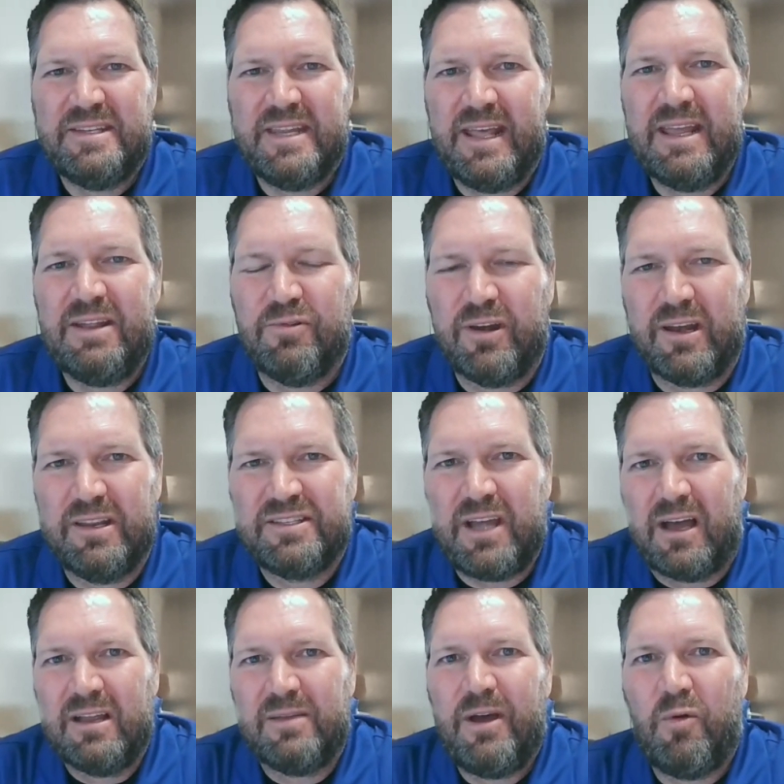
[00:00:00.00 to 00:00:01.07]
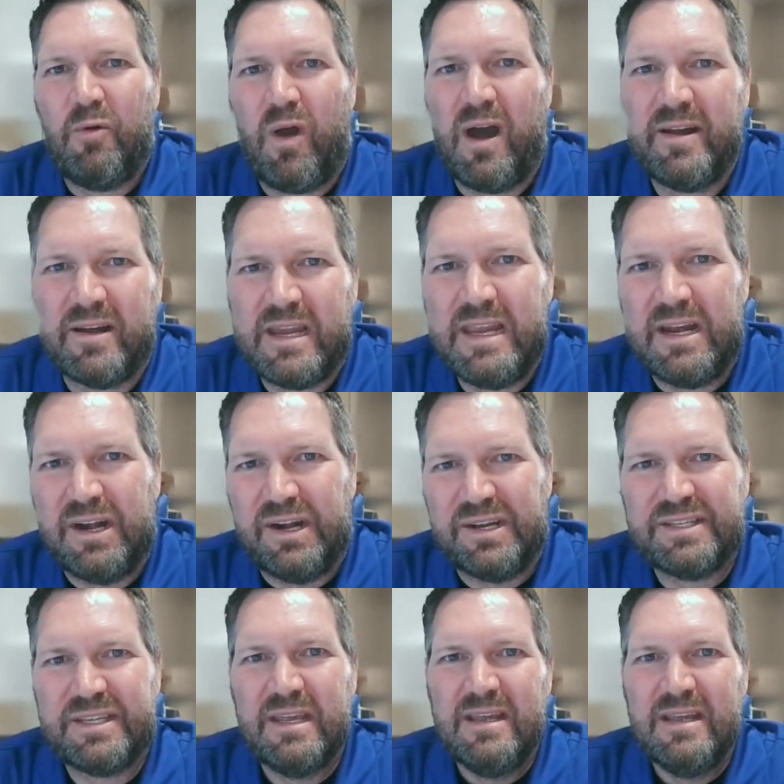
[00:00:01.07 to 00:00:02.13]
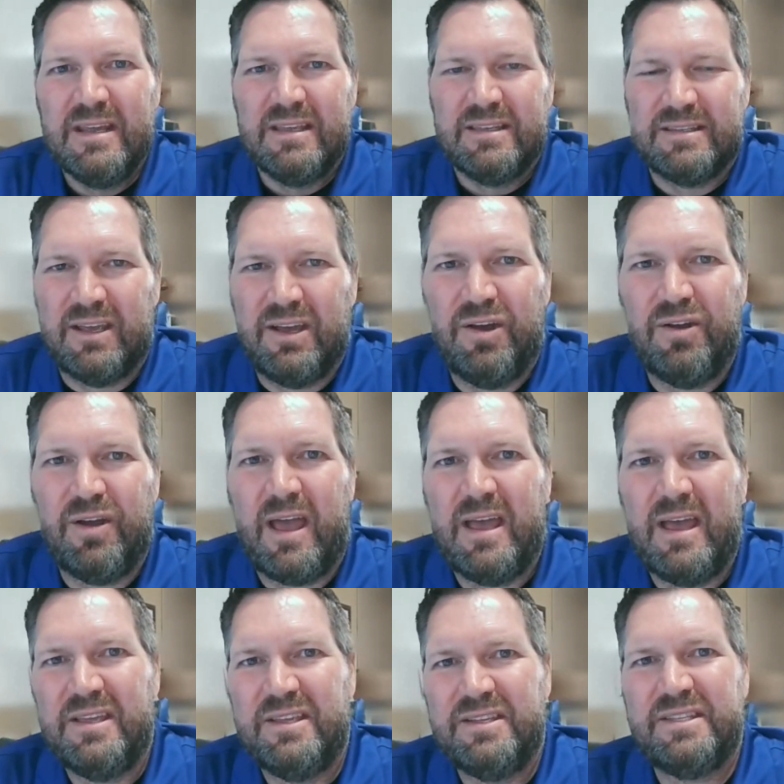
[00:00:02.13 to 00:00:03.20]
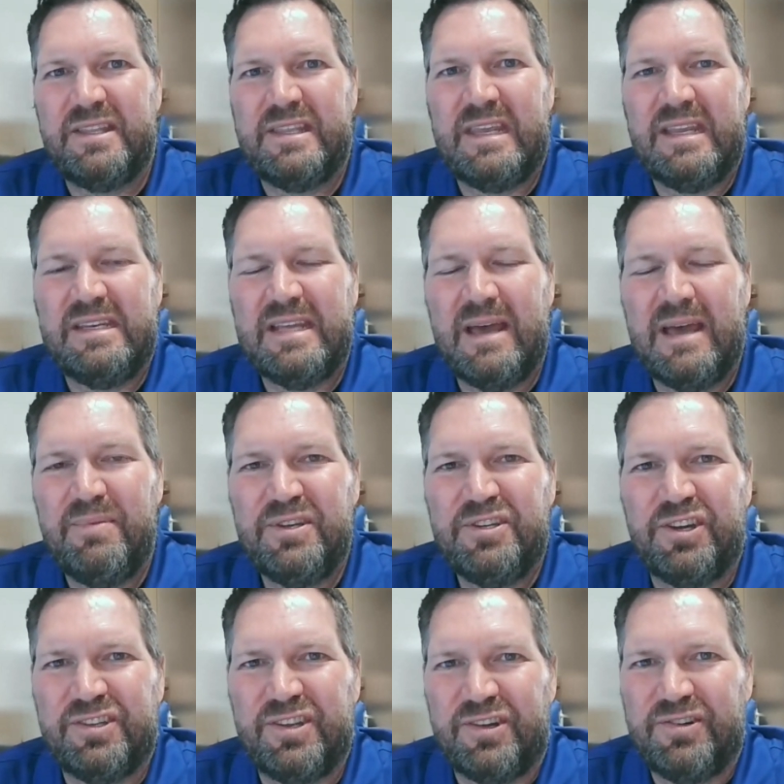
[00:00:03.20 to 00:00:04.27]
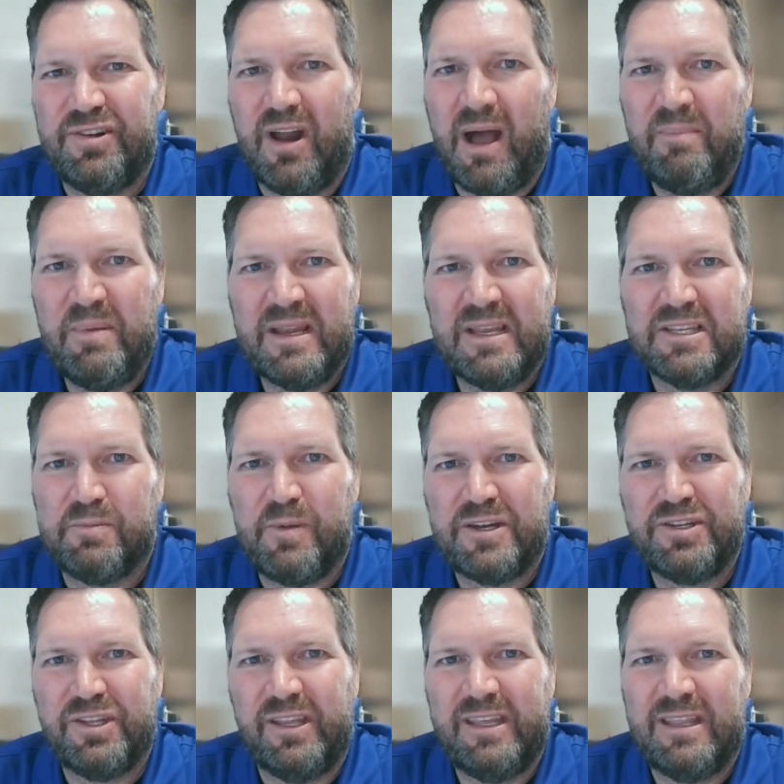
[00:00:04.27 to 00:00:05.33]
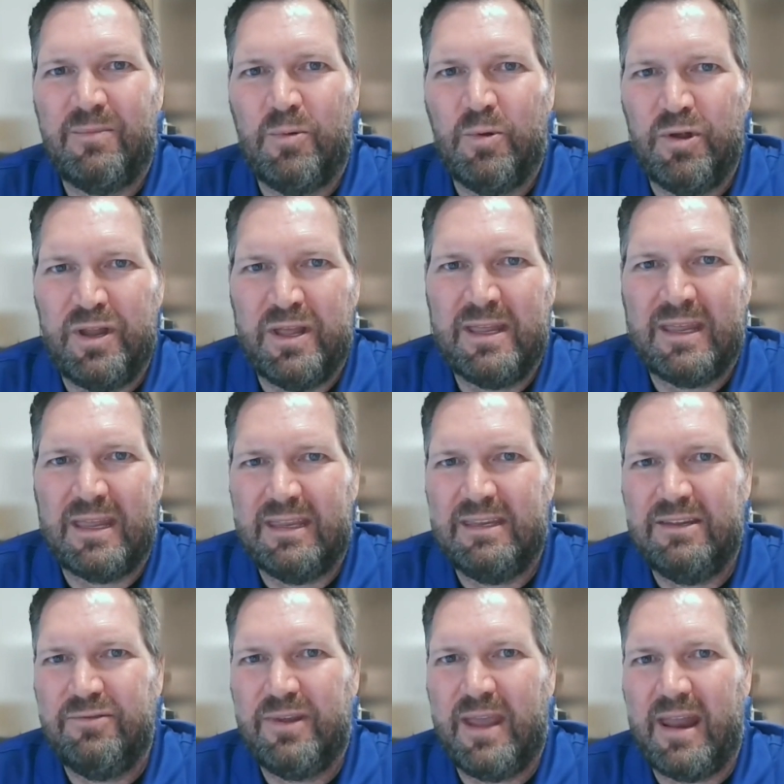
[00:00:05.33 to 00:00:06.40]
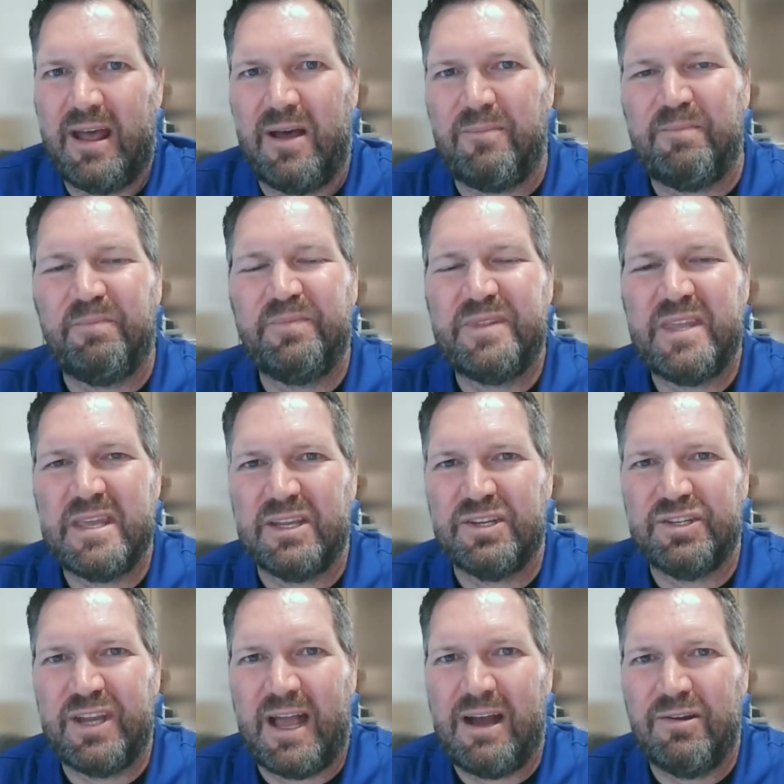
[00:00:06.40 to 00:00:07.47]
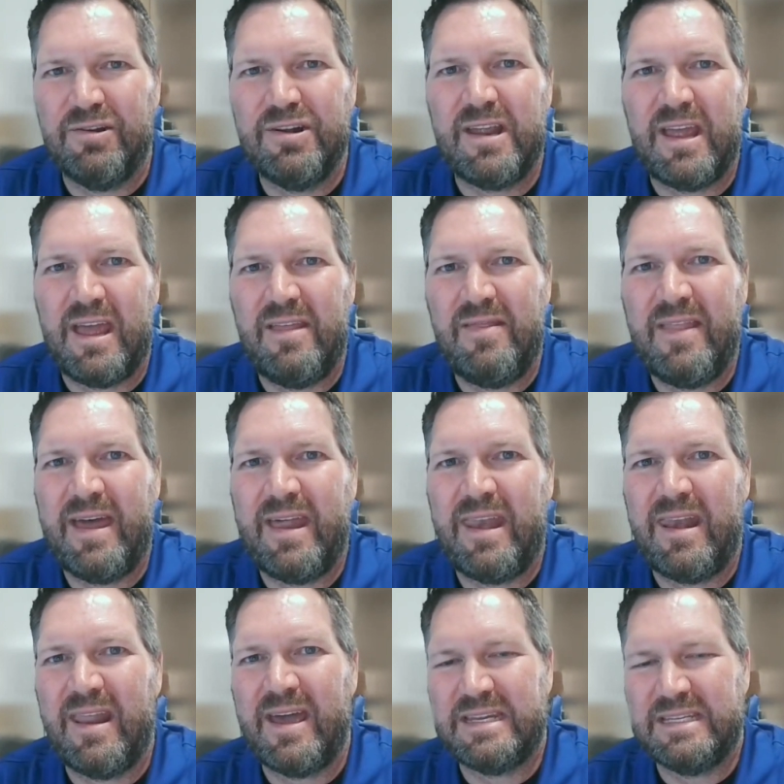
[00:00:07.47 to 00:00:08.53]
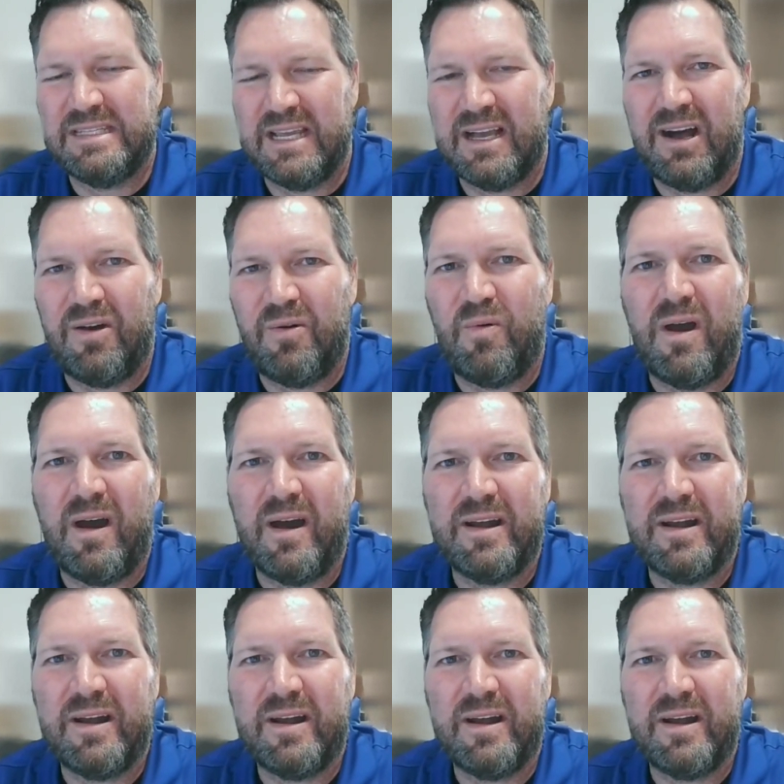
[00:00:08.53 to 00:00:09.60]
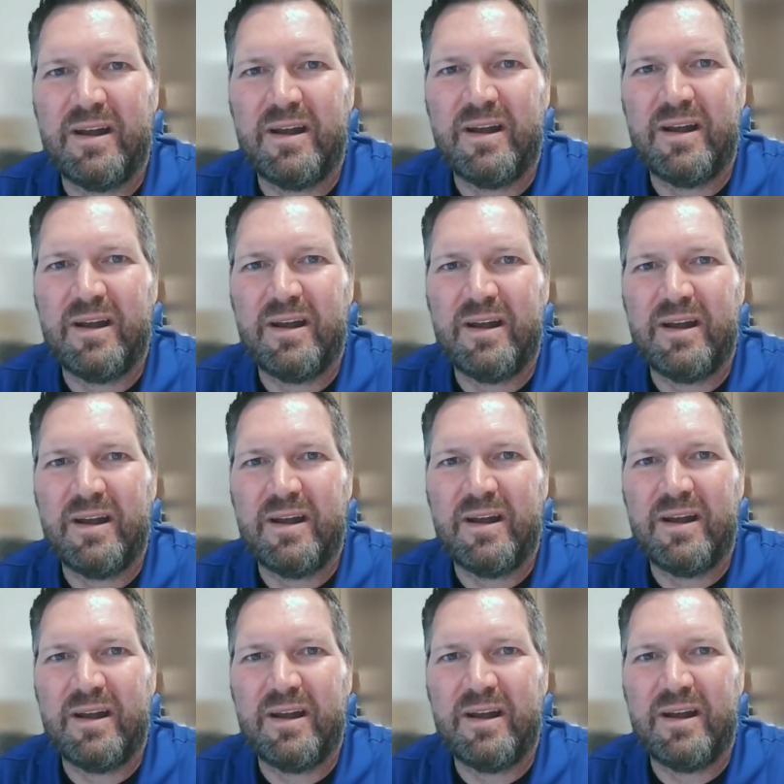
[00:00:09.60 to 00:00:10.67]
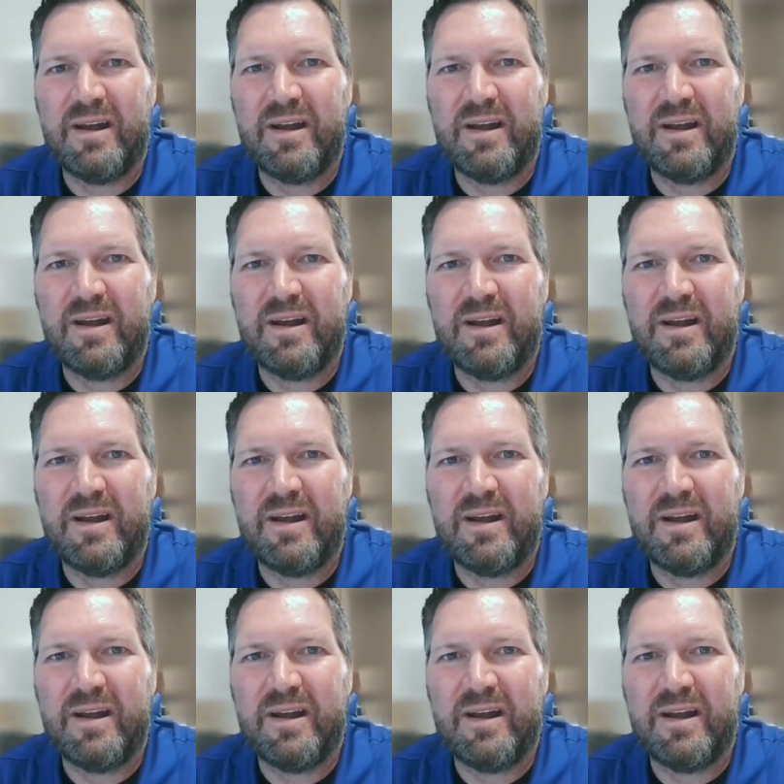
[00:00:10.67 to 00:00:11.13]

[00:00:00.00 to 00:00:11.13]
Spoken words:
today we're going to talk about water heaters. So as the temperatures are dropping, especially in the morning, you get up, take a shower, and that nice hot water, you just expect to be there.